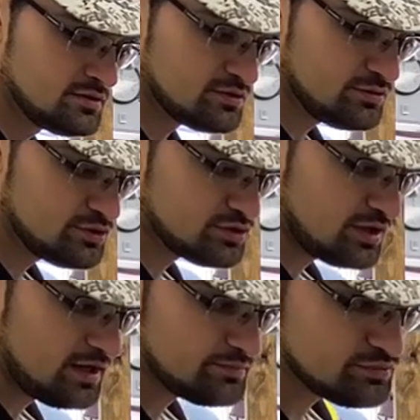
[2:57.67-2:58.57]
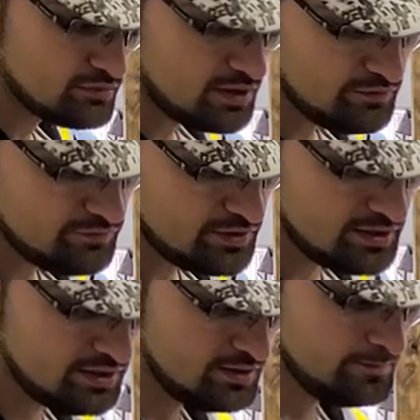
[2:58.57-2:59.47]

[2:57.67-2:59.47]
So it drops roughly